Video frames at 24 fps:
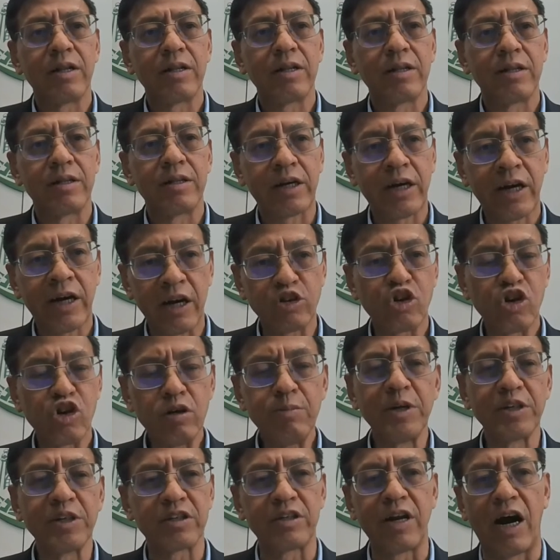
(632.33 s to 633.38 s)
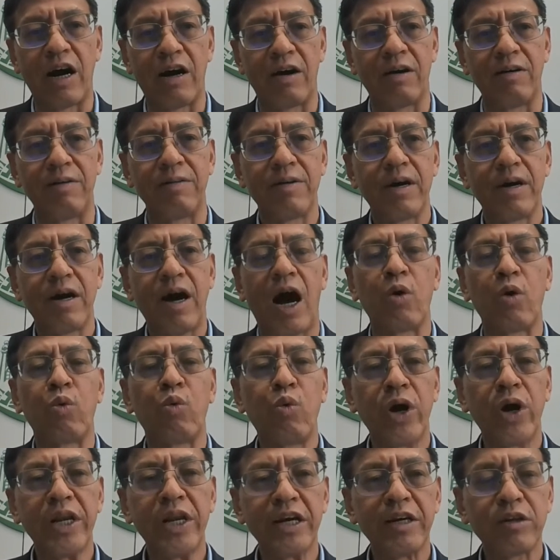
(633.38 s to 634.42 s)
the consumers now are
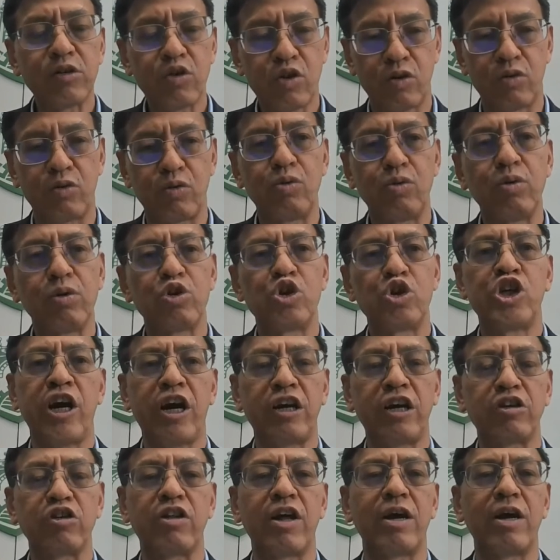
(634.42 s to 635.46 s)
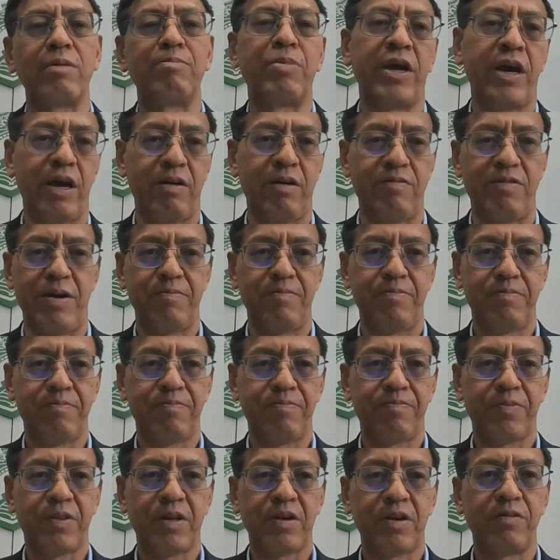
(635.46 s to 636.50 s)
willing to change their behavior,
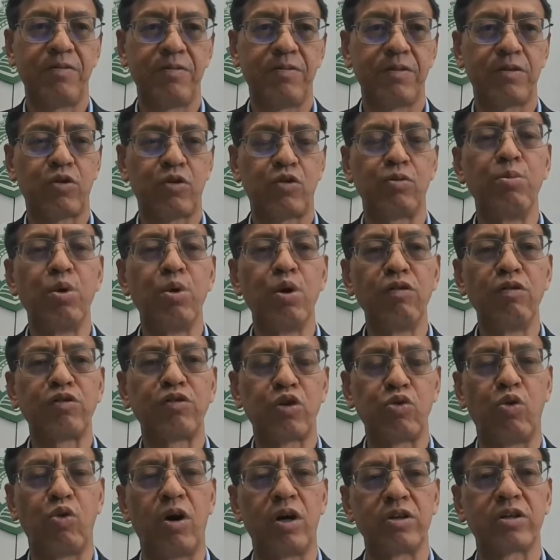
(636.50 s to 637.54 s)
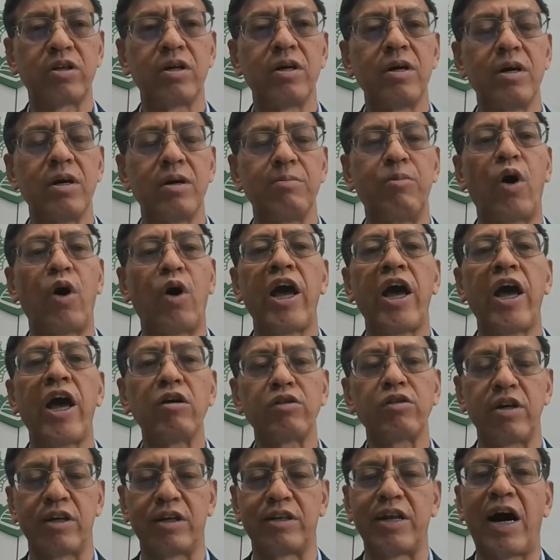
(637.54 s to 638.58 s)
to move towards more
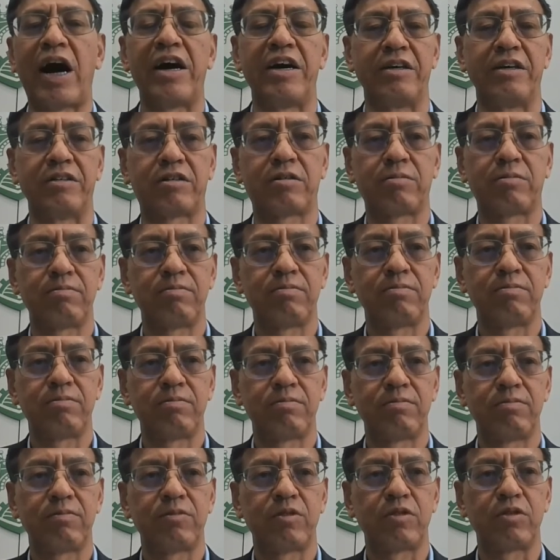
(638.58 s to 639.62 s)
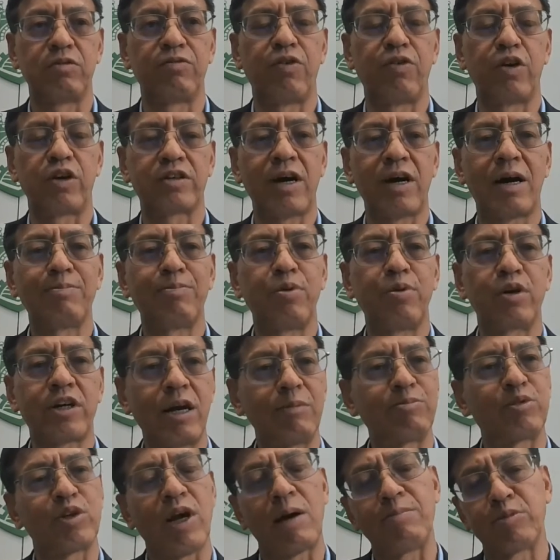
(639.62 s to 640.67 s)
healthy diets. So for example,
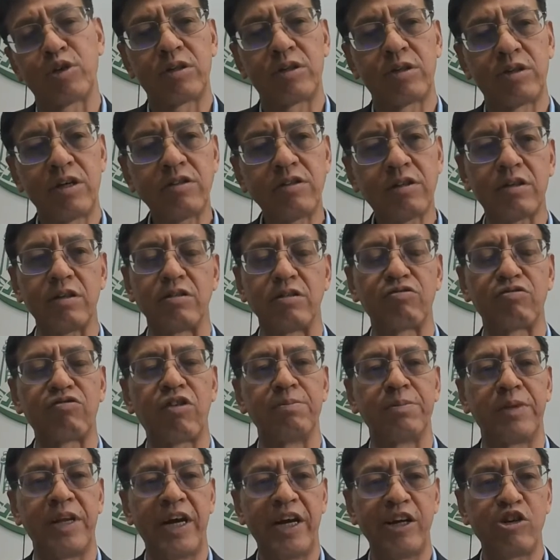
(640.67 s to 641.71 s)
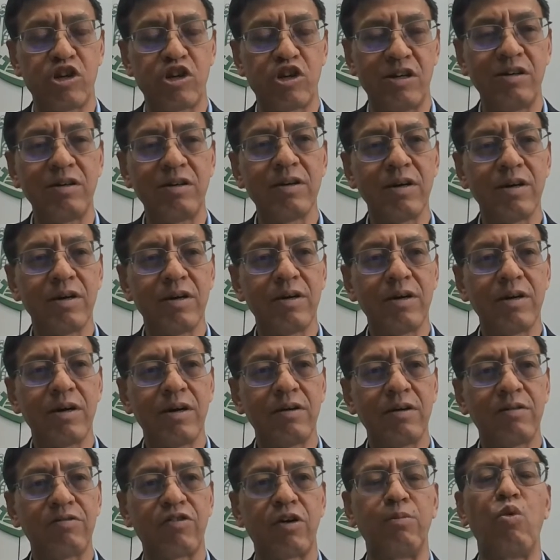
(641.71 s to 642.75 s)
keep some distance from nature,
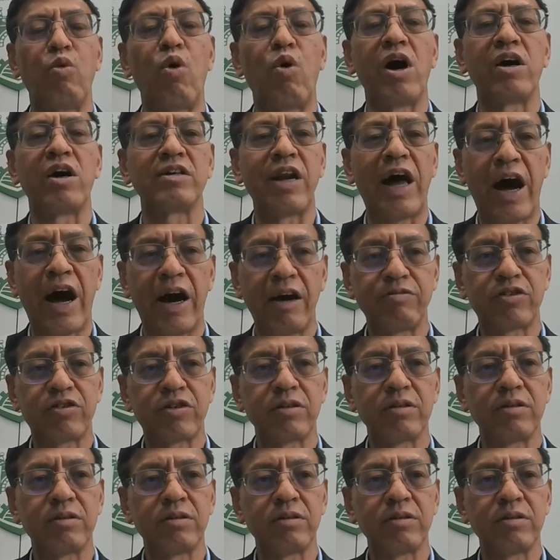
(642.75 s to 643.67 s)
from wildlife,